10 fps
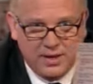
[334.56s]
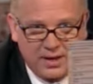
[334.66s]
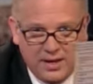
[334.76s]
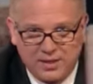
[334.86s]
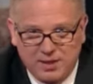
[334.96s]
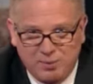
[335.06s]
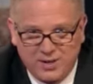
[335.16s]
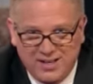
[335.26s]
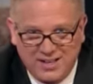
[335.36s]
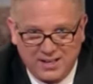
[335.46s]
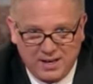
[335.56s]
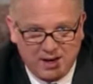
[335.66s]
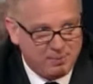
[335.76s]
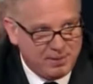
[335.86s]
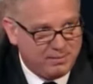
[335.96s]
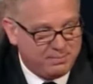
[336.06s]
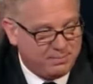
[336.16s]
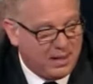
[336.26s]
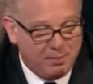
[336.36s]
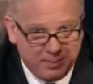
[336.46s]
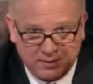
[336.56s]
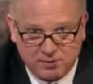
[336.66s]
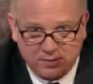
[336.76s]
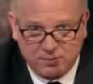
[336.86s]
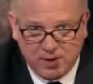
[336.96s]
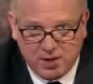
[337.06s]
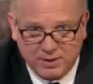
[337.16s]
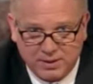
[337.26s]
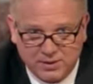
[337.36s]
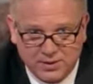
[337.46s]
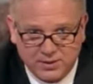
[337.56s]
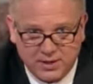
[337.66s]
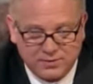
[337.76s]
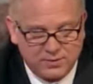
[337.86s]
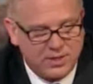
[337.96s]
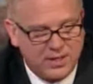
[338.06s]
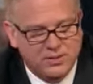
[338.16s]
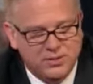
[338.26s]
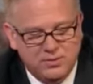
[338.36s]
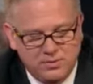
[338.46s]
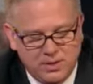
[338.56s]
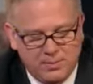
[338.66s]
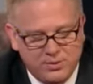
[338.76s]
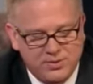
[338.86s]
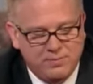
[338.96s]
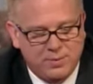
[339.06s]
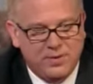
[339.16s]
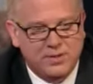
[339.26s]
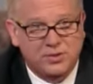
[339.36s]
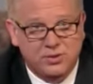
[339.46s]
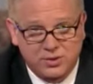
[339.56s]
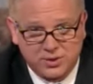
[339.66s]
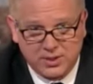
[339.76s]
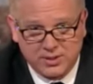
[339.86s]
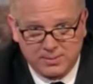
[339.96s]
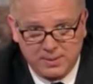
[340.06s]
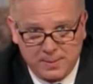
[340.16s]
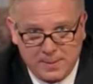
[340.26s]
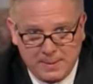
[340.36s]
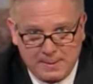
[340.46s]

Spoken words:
that I think we need, and I'll be following this here in the next few days. Professor George, you said something?